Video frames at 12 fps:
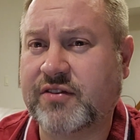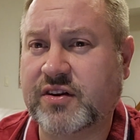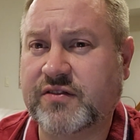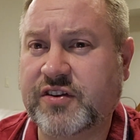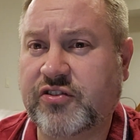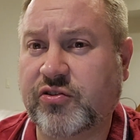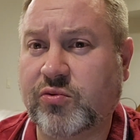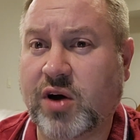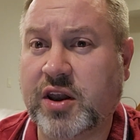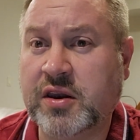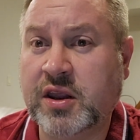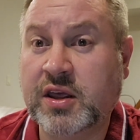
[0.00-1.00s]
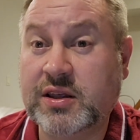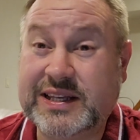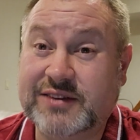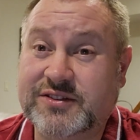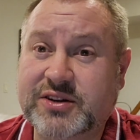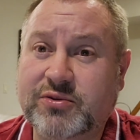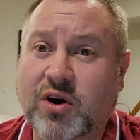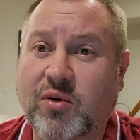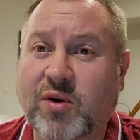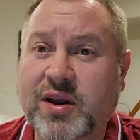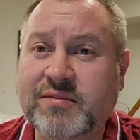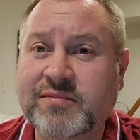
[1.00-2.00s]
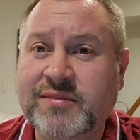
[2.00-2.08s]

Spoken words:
an official one, you've still got one.